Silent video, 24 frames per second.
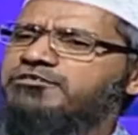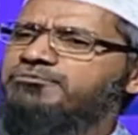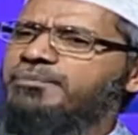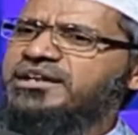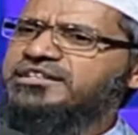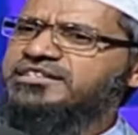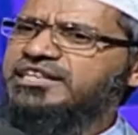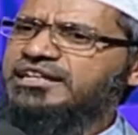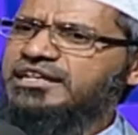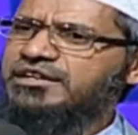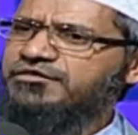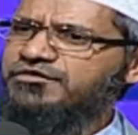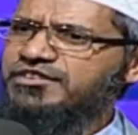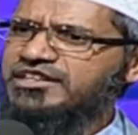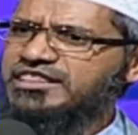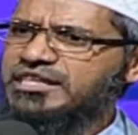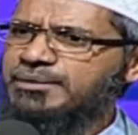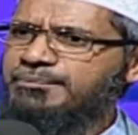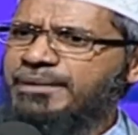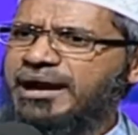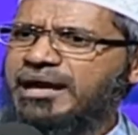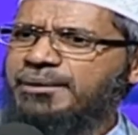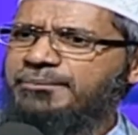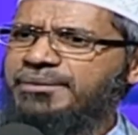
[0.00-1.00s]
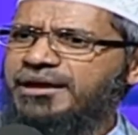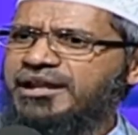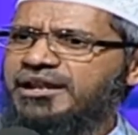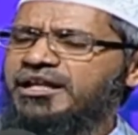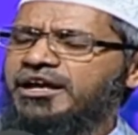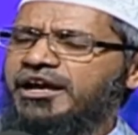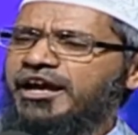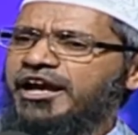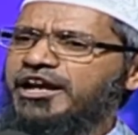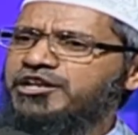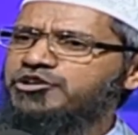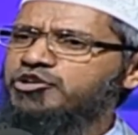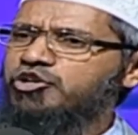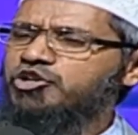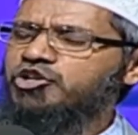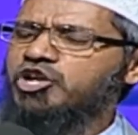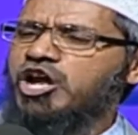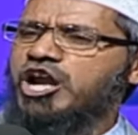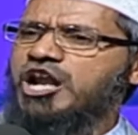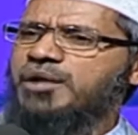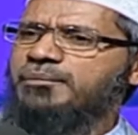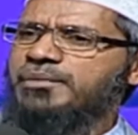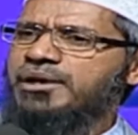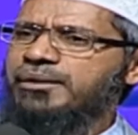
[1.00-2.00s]
It's mentioned even in the Bible, in
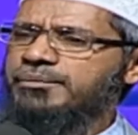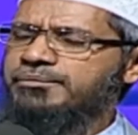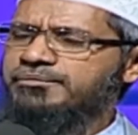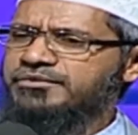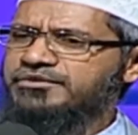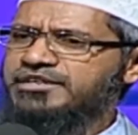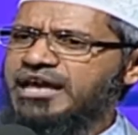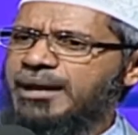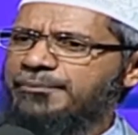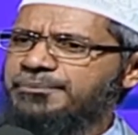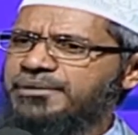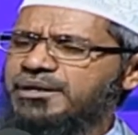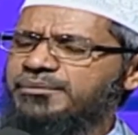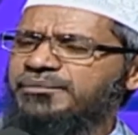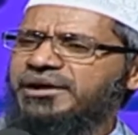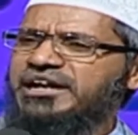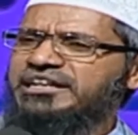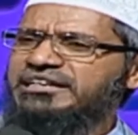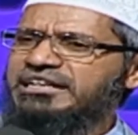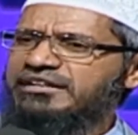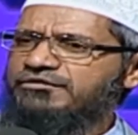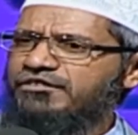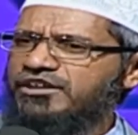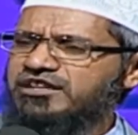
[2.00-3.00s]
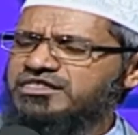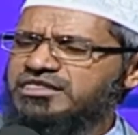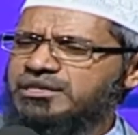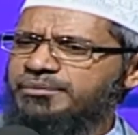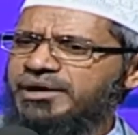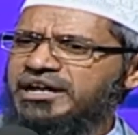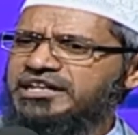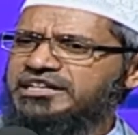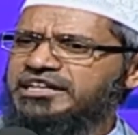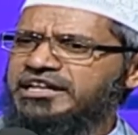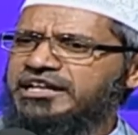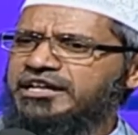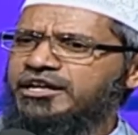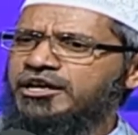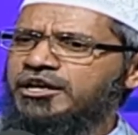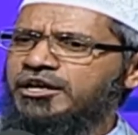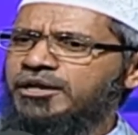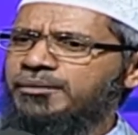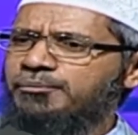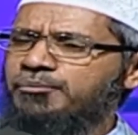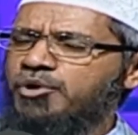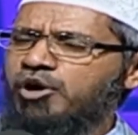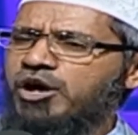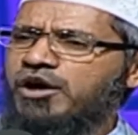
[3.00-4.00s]
Deuteronomy, chapter number 18, verse number 18,
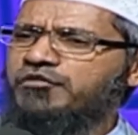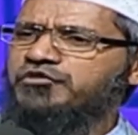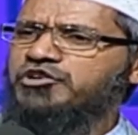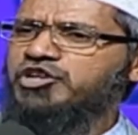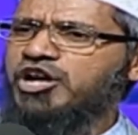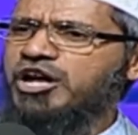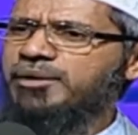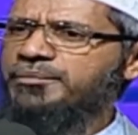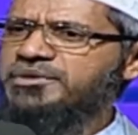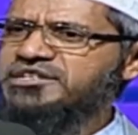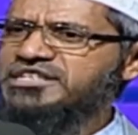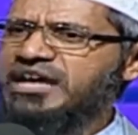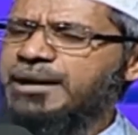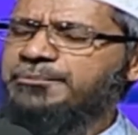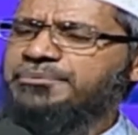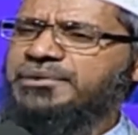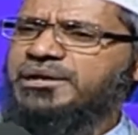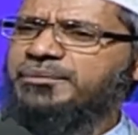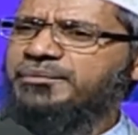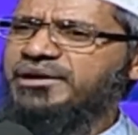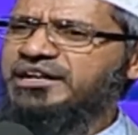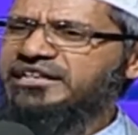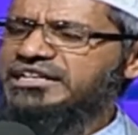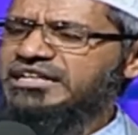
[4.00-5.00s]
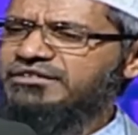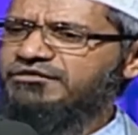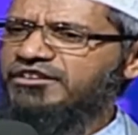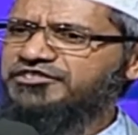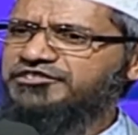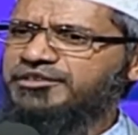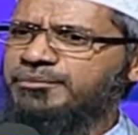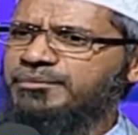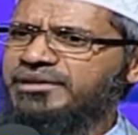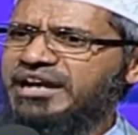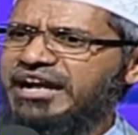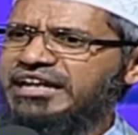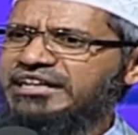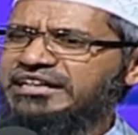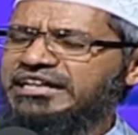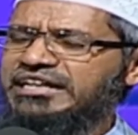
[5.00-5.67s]
book of Deuteronomy, chapter number 18, verse number